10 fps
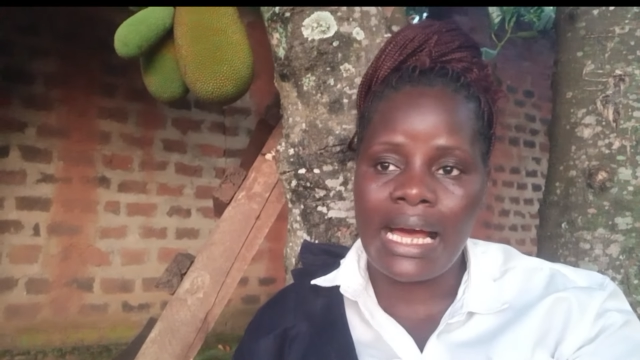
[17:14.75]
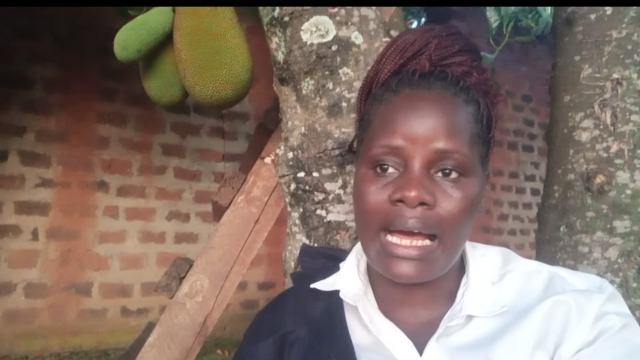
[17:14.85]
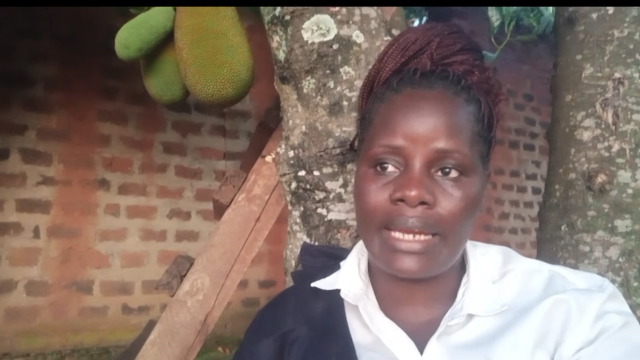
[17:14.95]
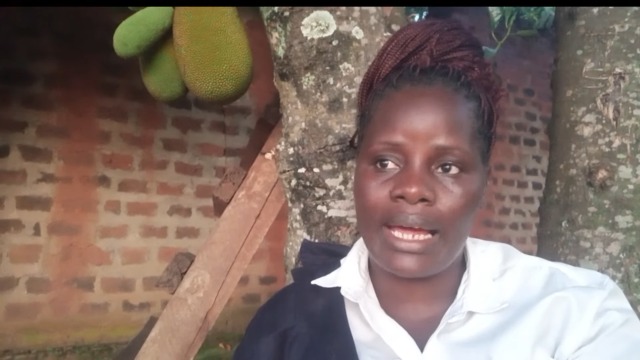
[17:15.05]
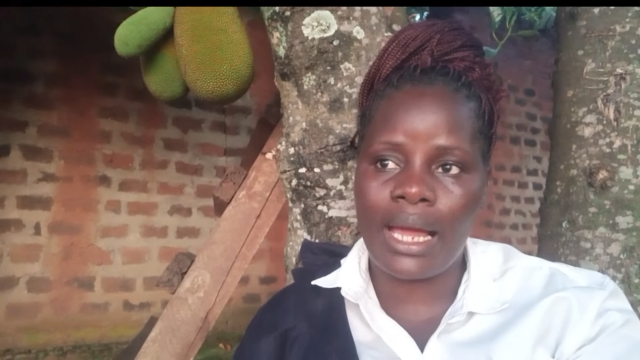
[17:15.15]

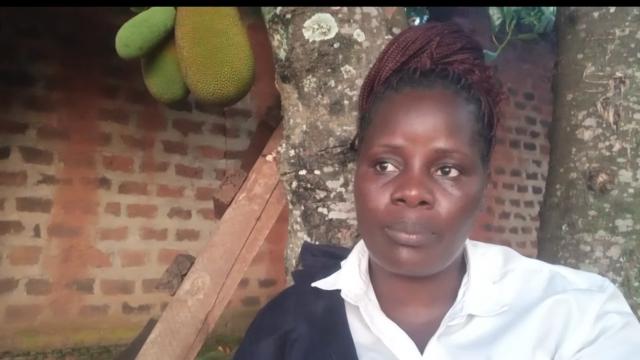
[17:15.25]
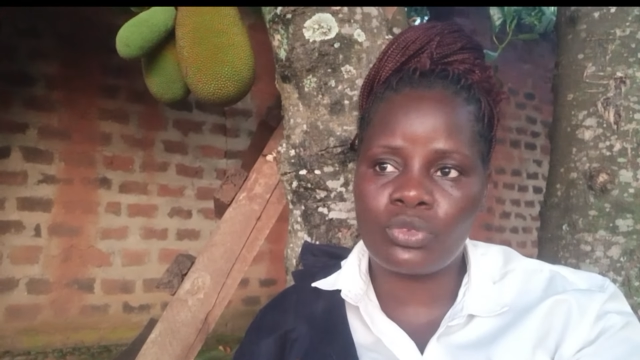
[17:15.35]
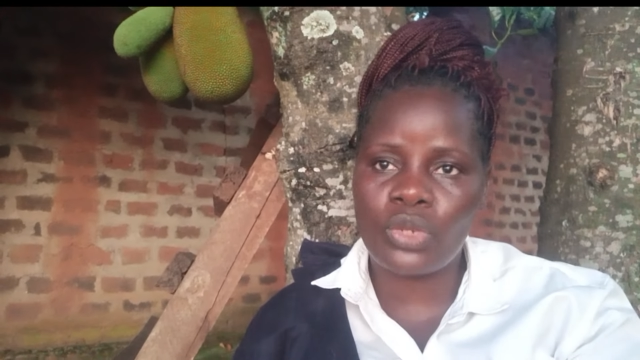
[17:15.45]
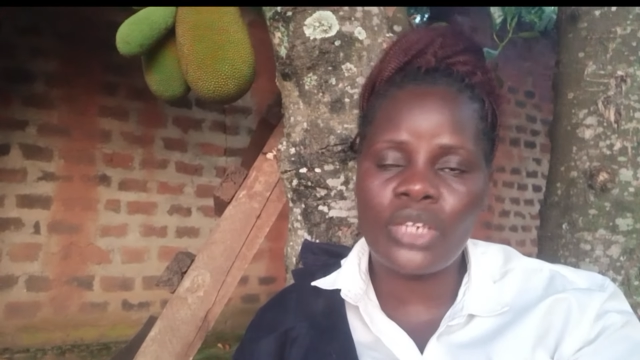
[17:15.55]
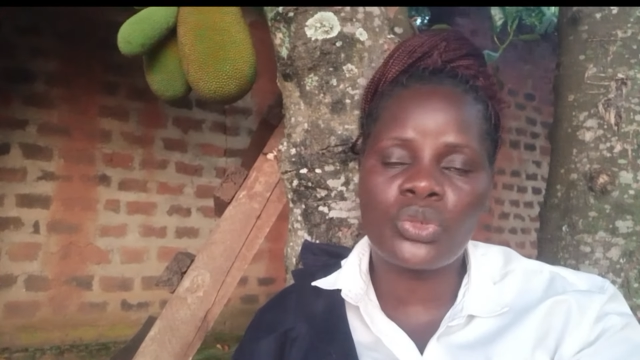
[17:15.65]
and I'm
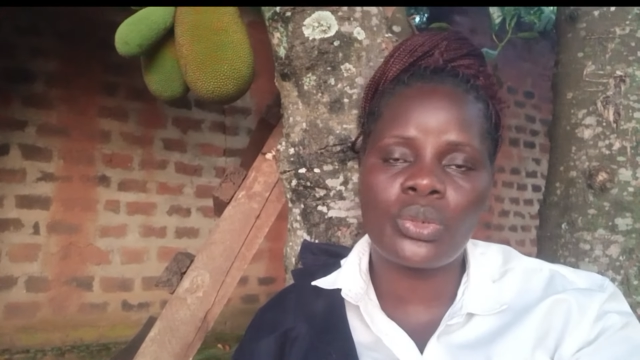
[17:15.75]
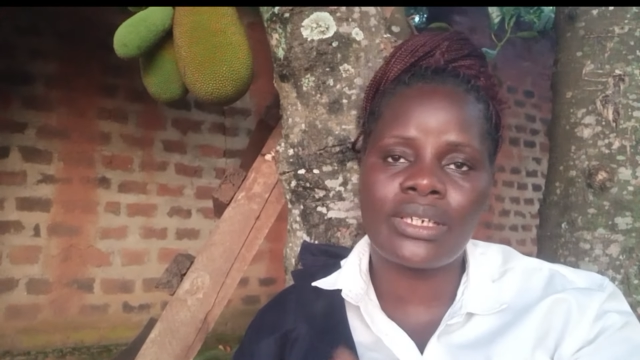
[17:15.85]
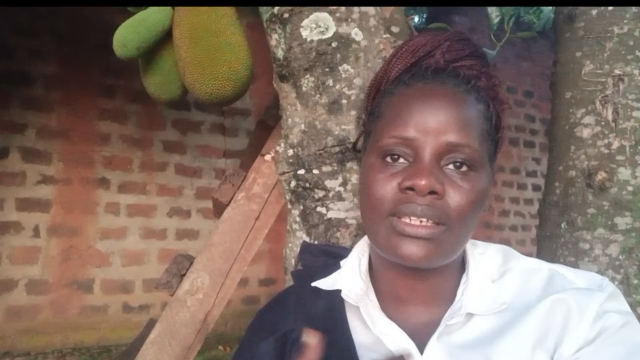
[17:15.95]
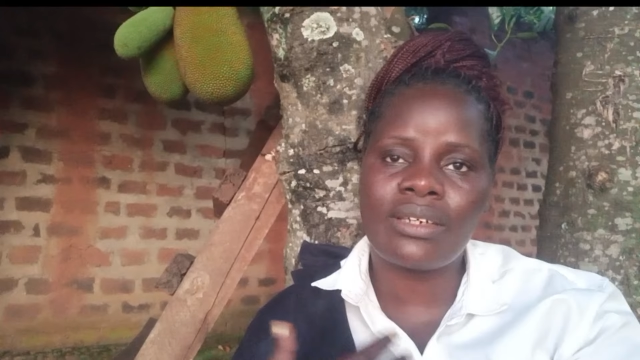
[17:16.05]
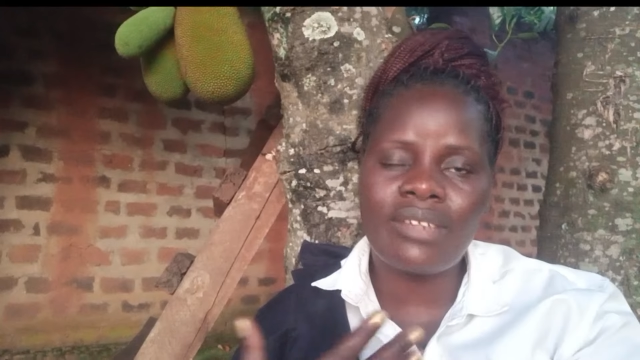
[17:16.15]
trying to
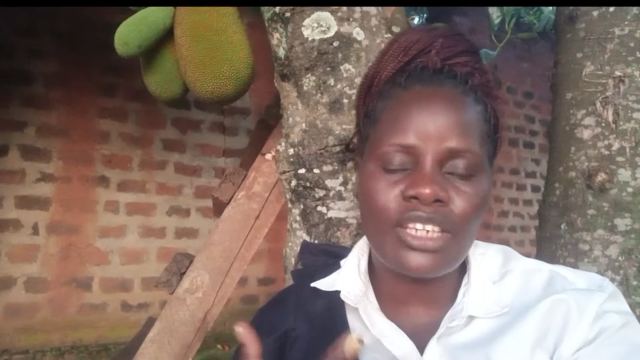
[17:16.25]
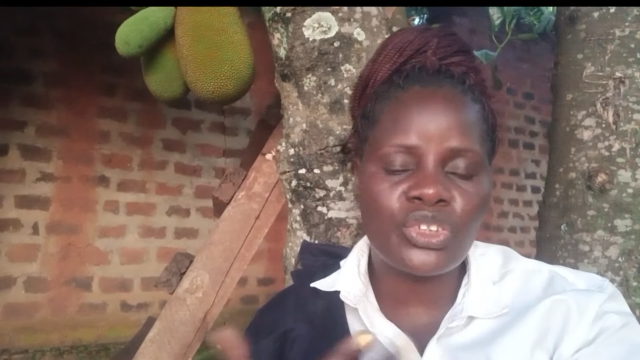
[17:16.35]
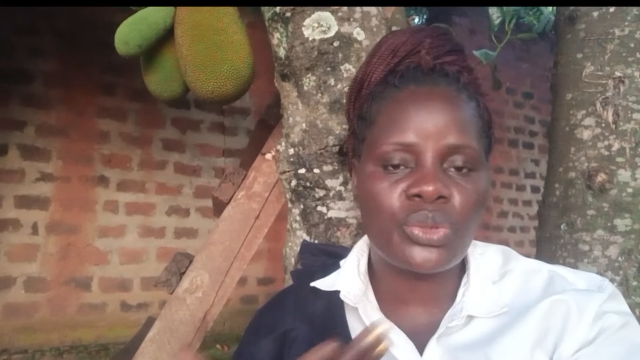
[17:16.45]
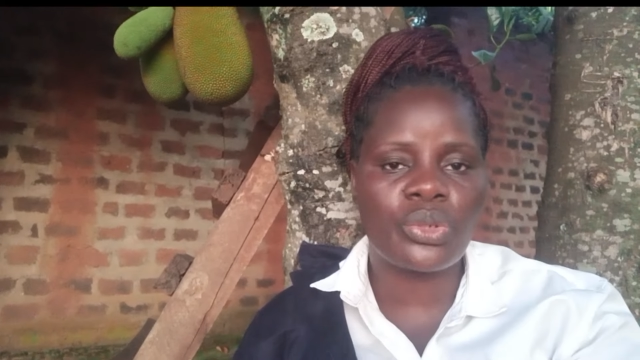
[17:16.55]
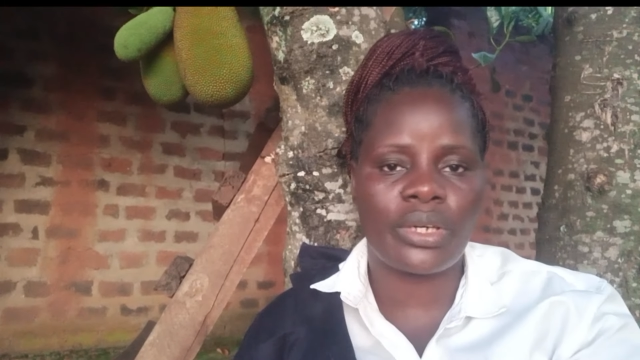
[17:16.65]

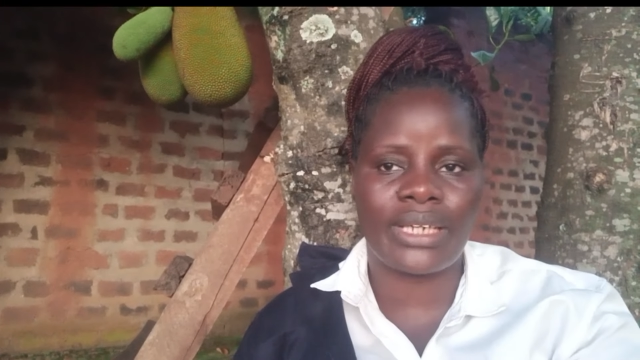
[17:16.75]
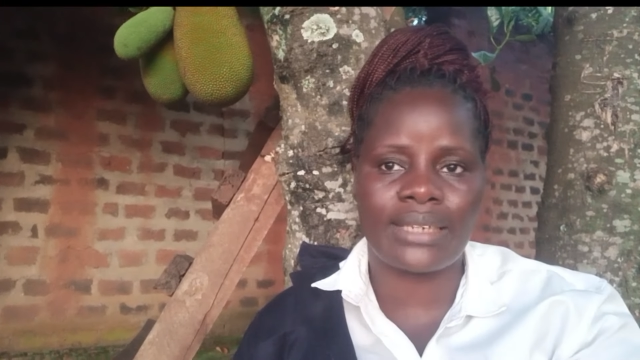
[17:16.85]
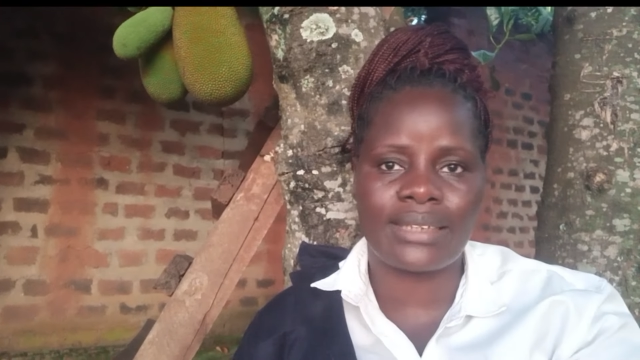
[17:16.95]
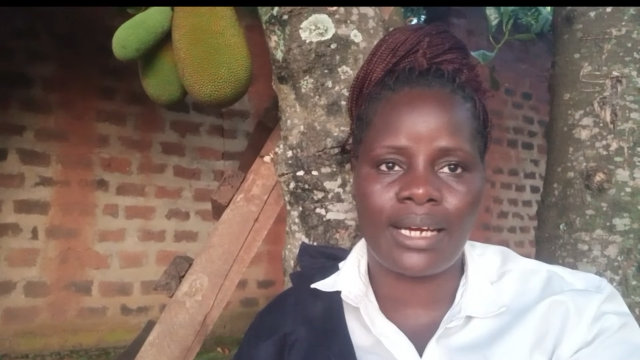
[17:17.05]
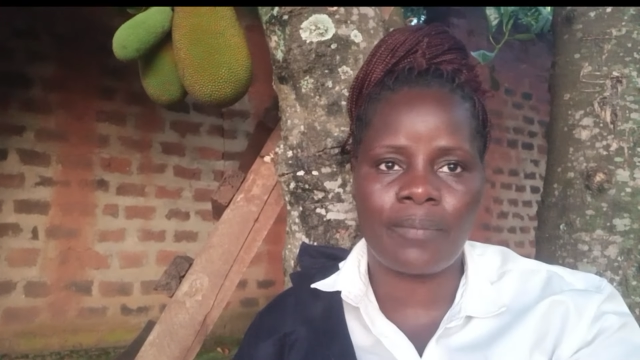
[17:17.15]
let you know
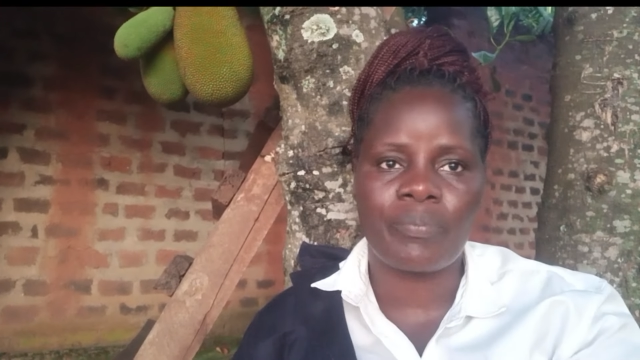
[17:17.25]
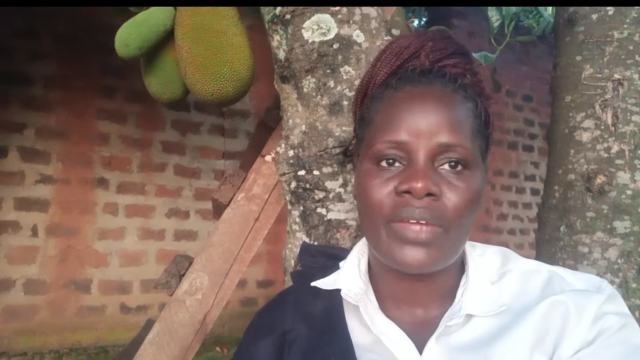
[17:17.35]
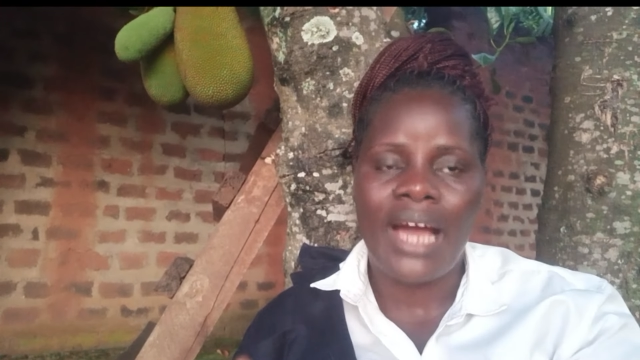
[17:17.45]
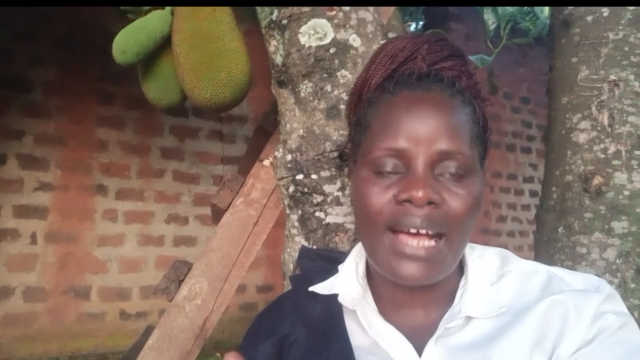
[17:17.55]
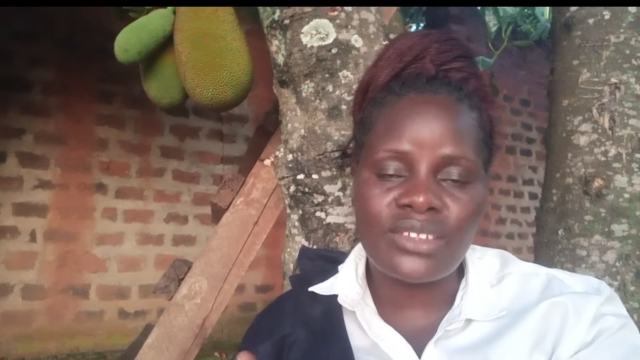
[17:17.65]
that
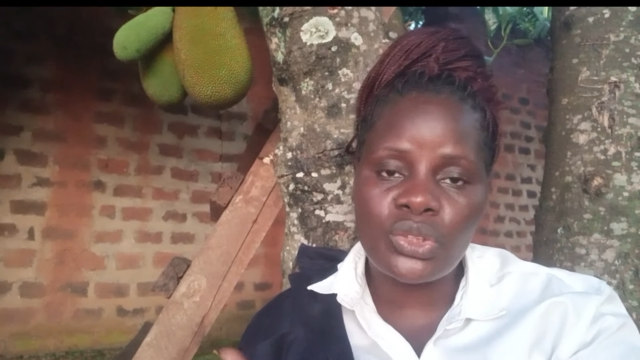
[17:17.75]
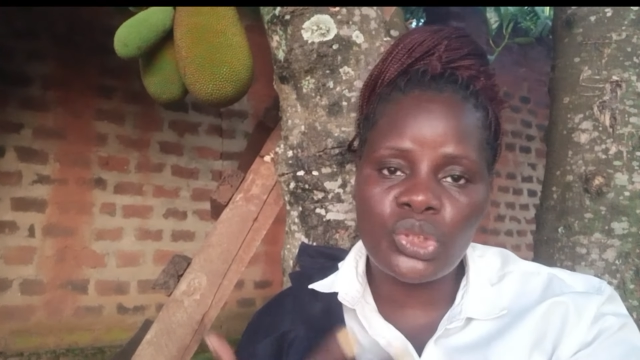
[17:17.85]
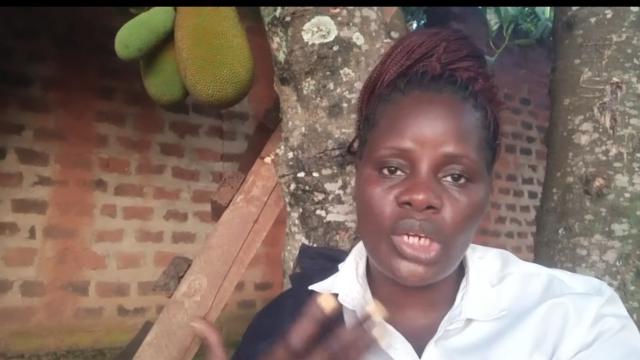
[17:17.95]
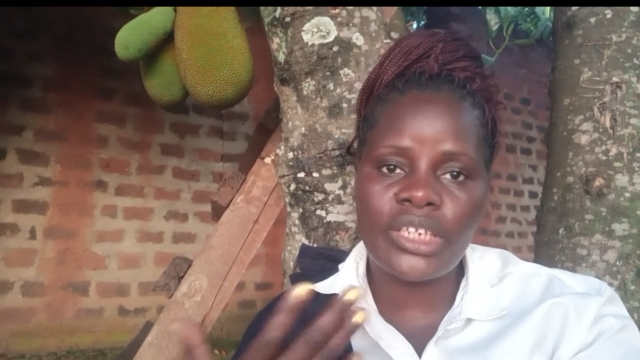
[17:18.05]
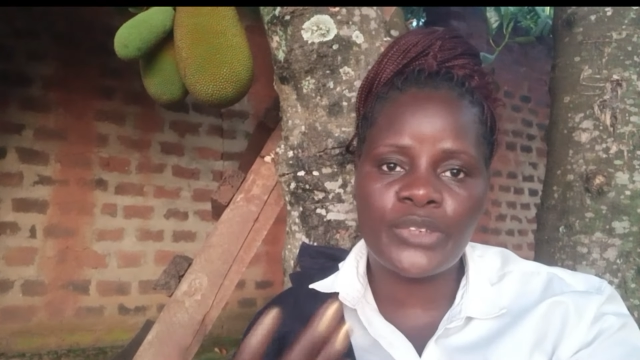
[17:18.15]
as you
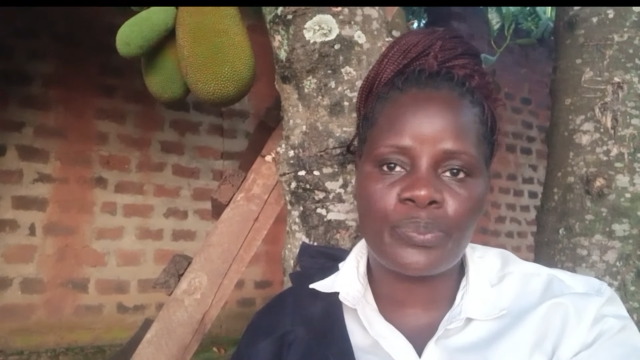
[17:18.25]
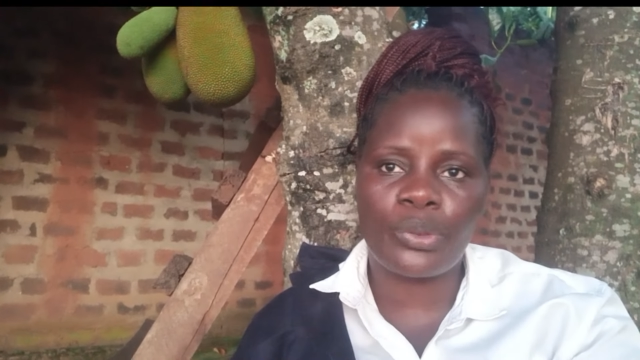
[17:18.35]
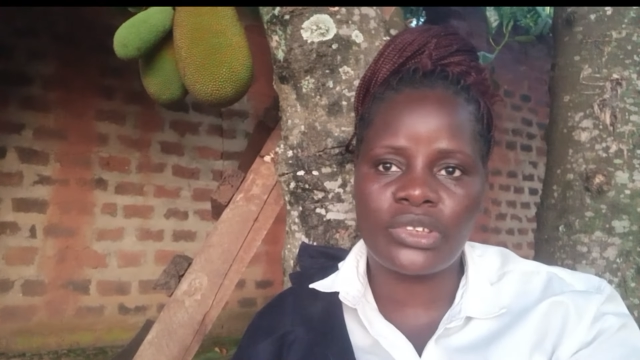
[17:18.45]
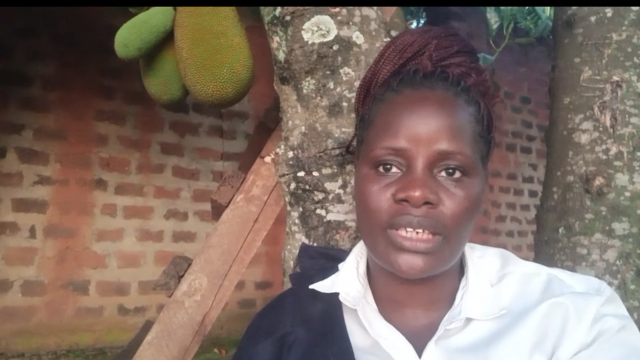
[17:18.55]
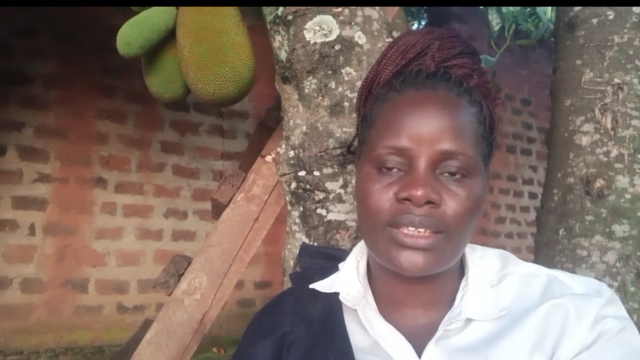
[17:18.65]
join this
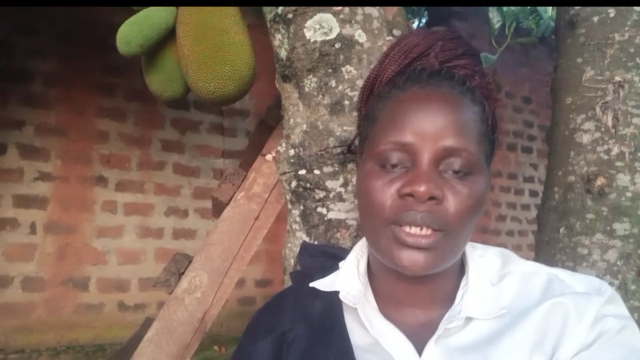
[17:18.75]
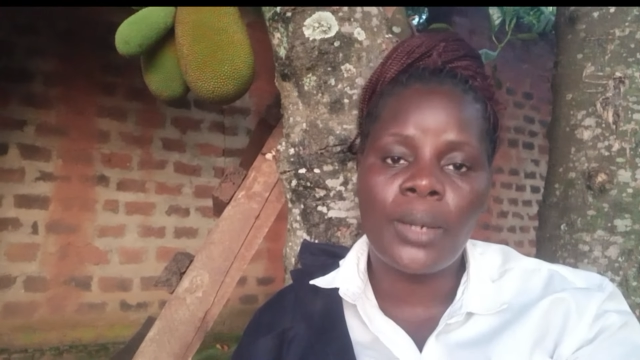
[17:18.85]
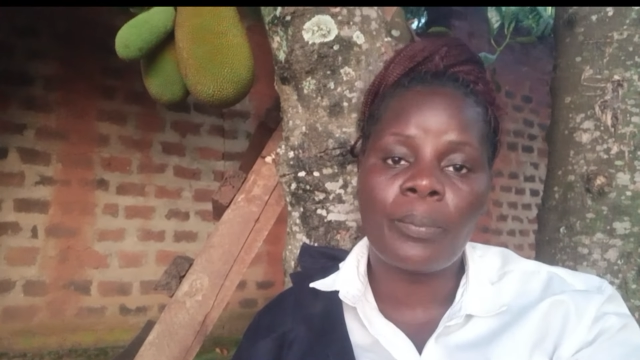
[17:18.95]
project,